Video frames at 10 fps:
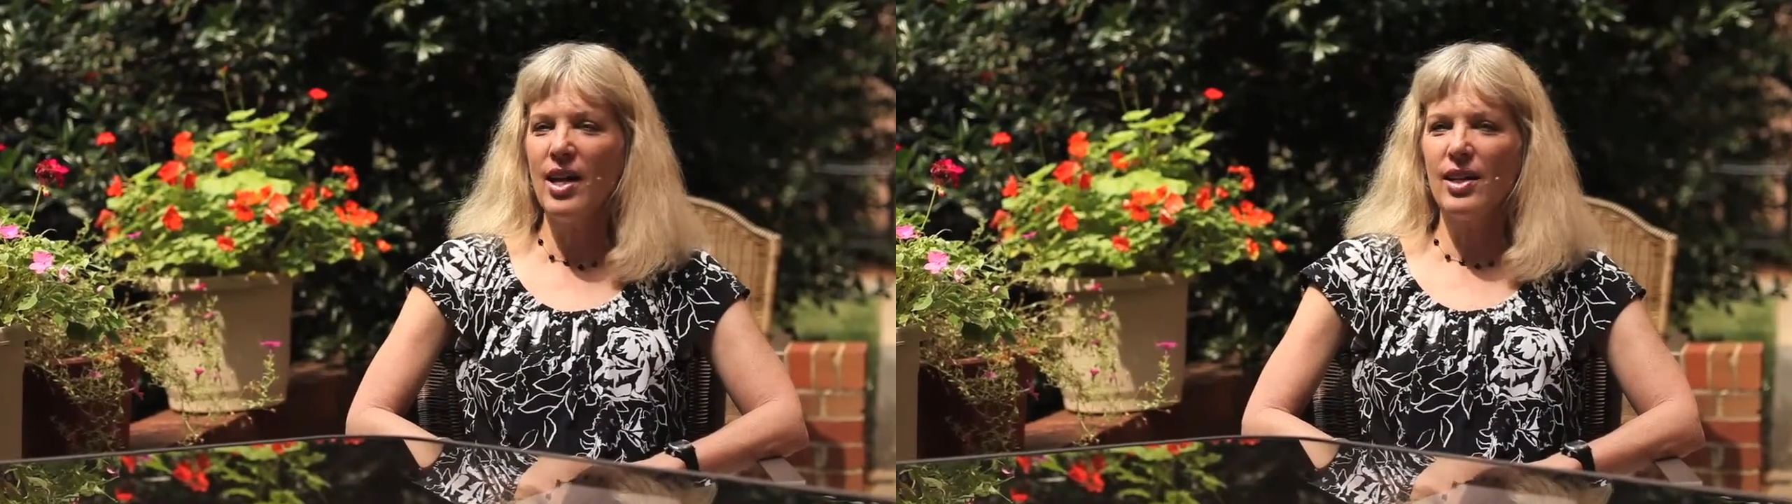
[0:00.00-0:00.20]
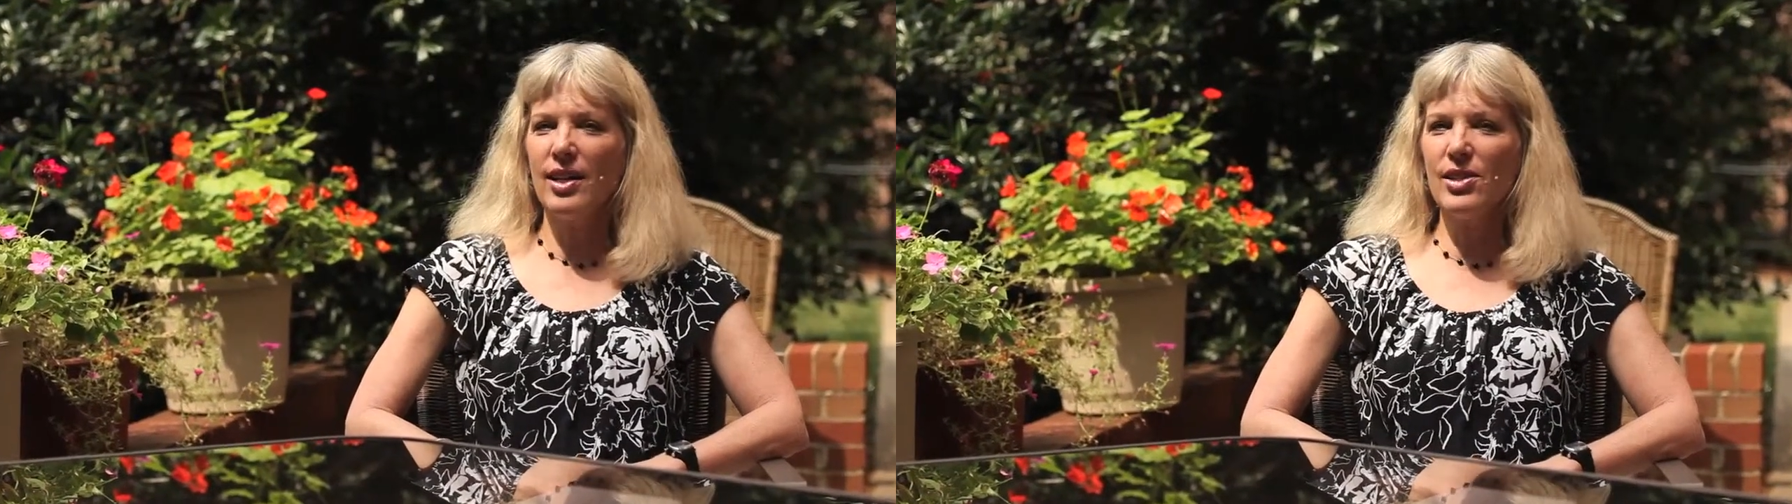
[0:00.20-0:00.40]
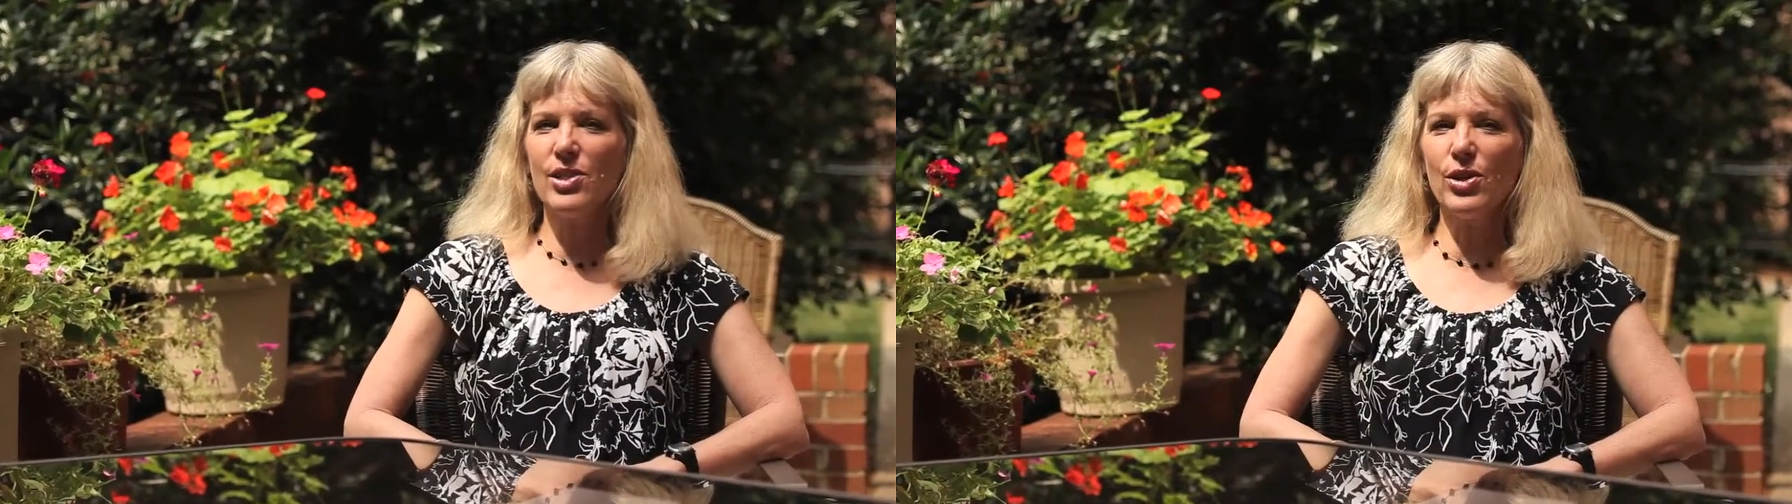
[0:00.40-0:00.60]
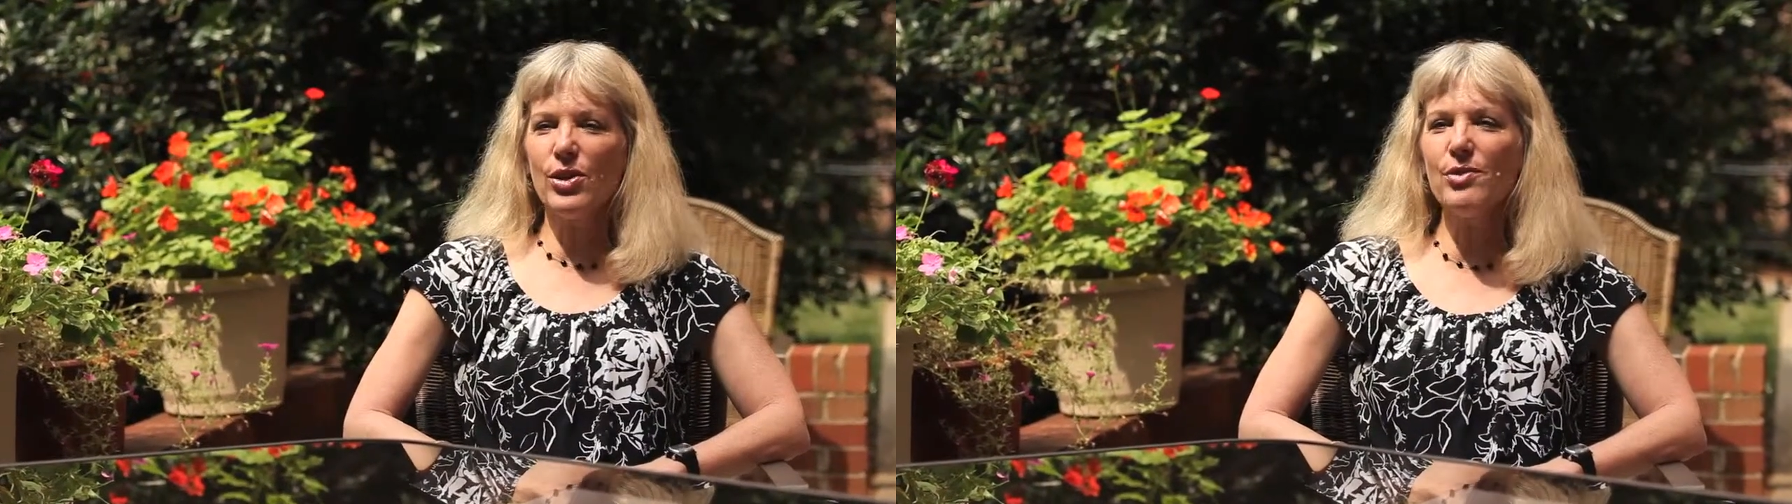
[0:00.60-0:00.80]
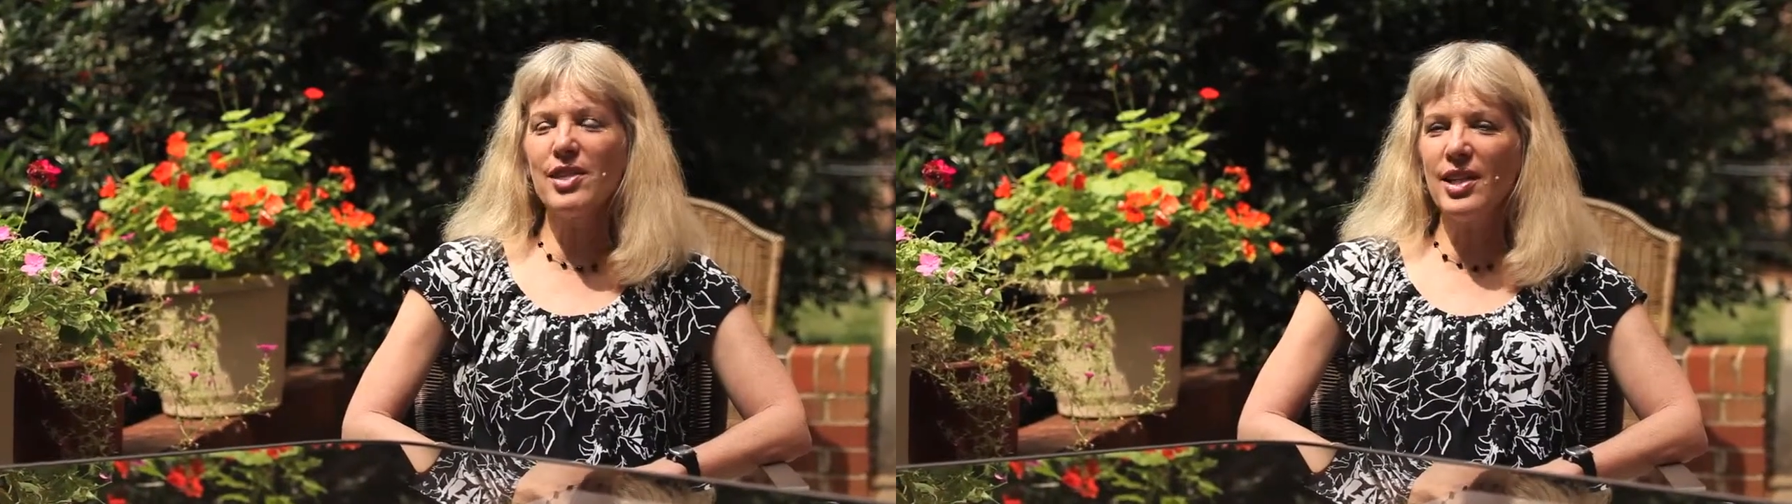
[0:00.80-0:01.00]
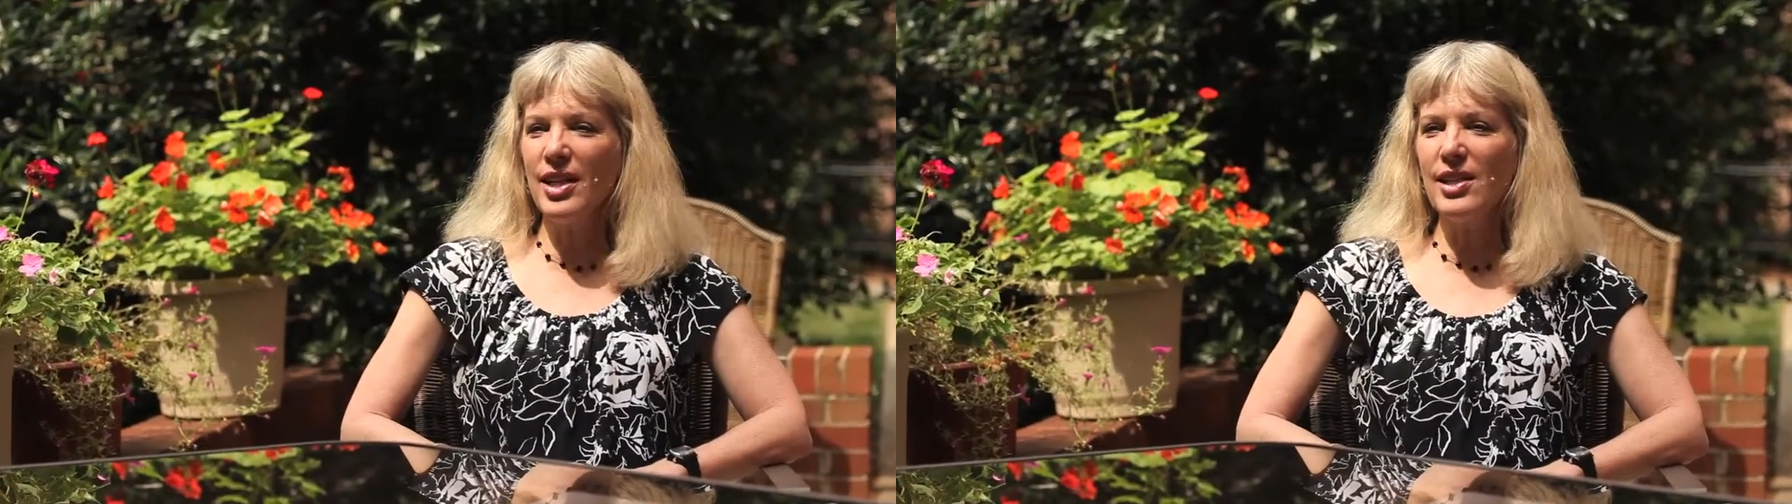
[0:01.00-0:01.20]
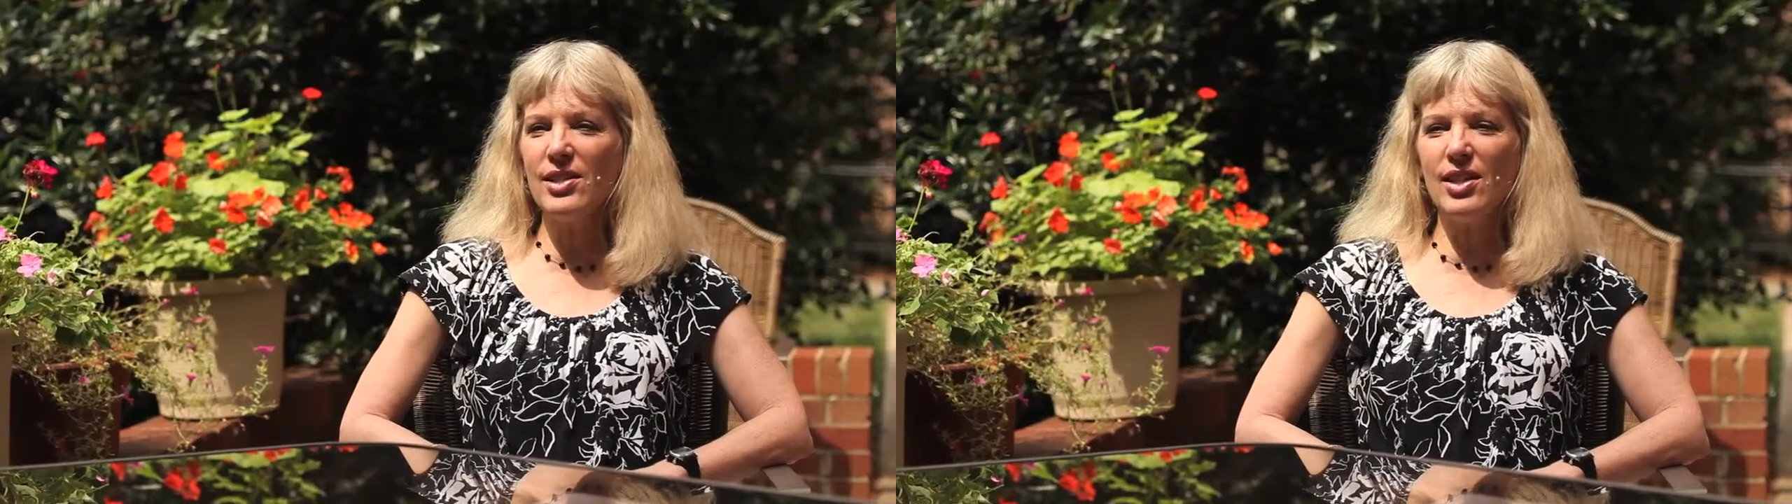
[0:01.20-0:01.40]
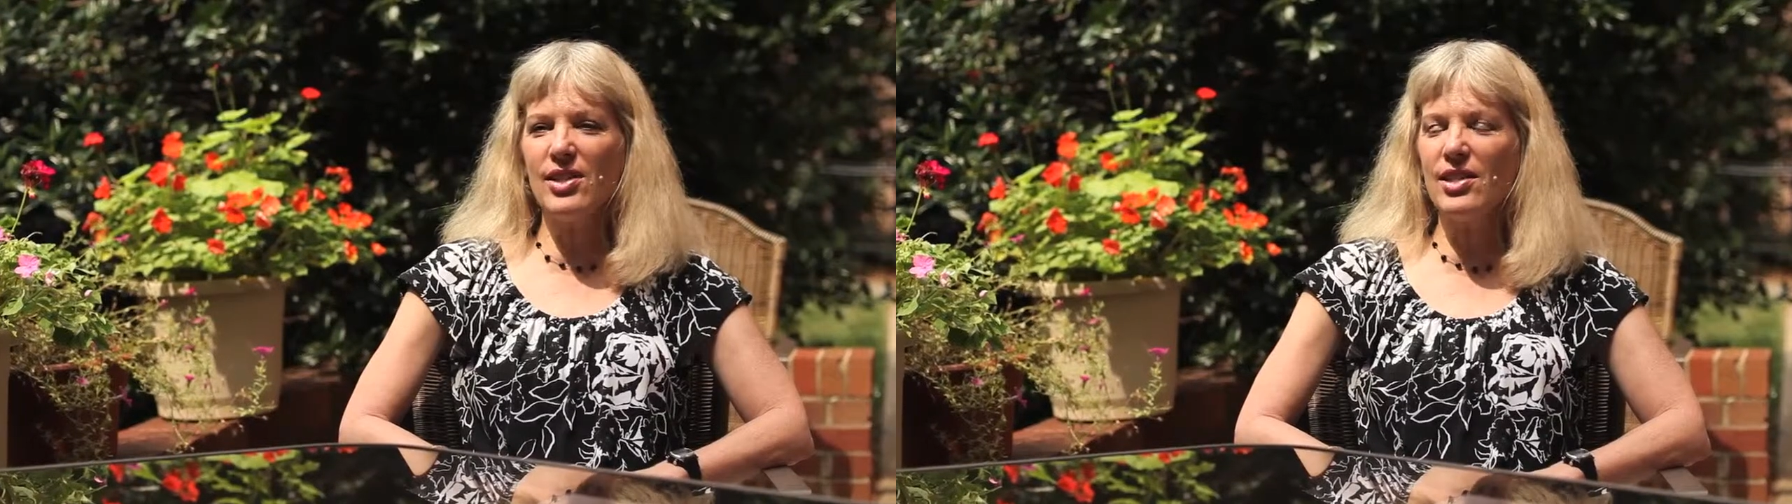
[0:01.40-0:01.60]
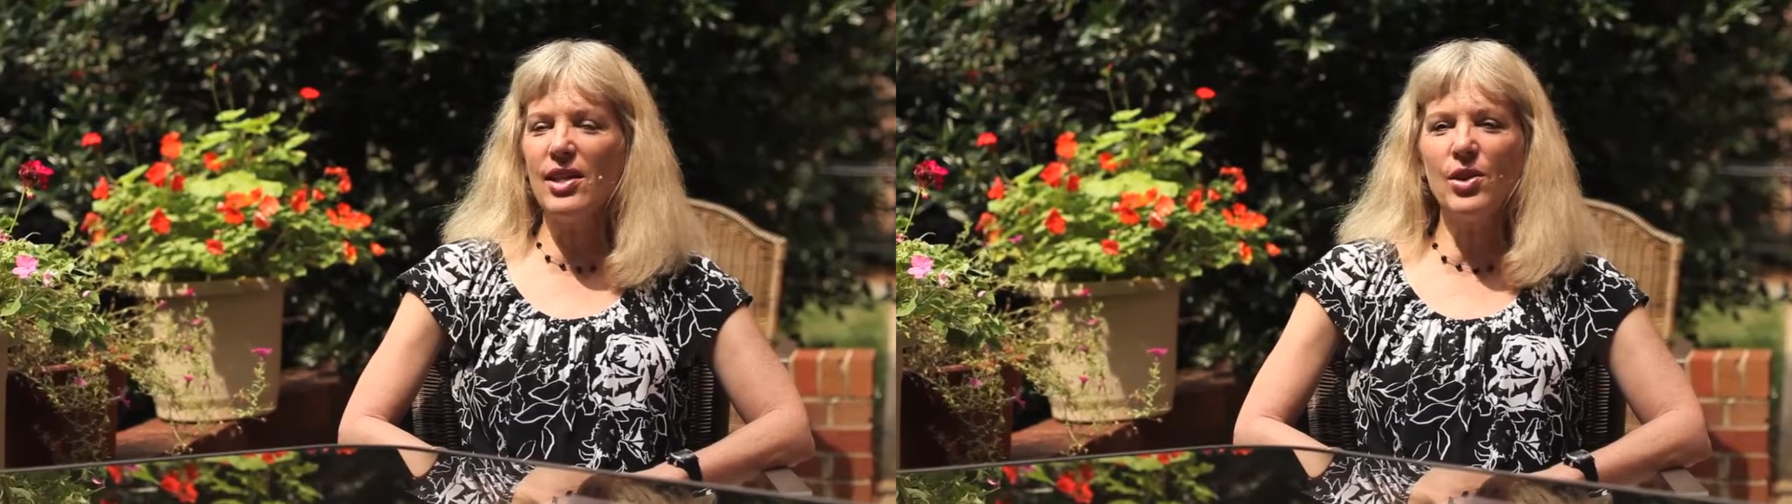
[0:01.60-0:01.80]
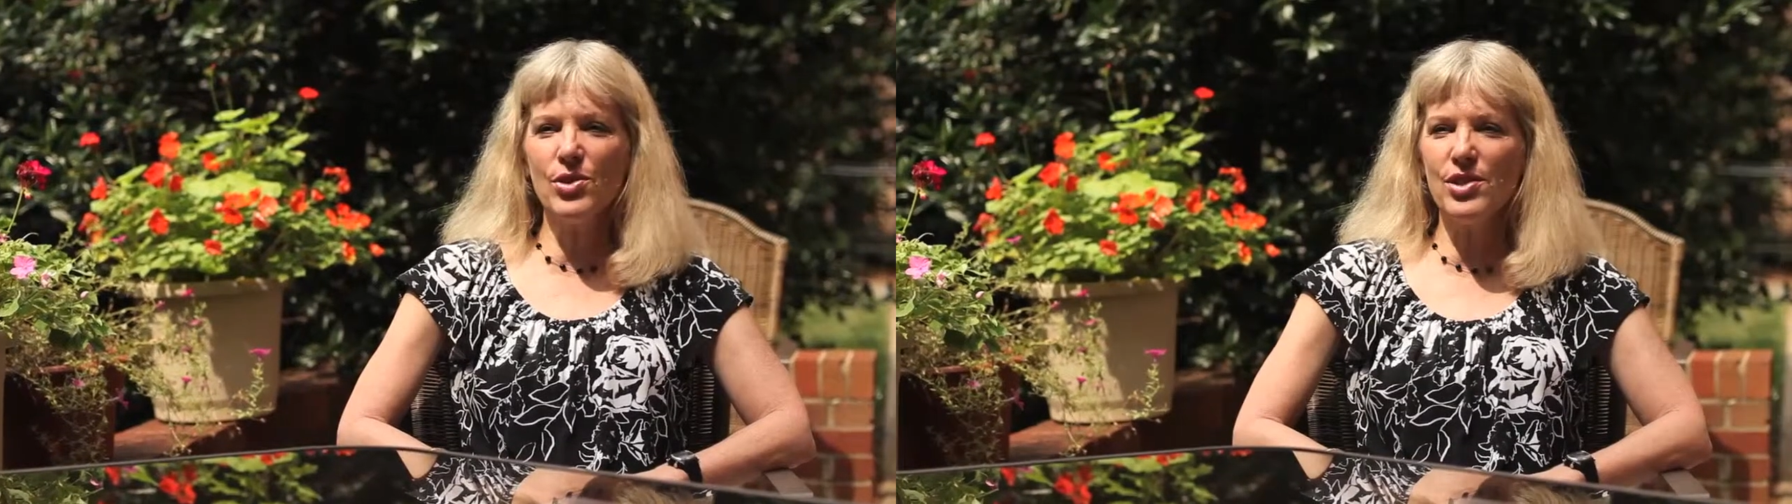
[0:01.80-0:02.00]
that serves the needs of the senior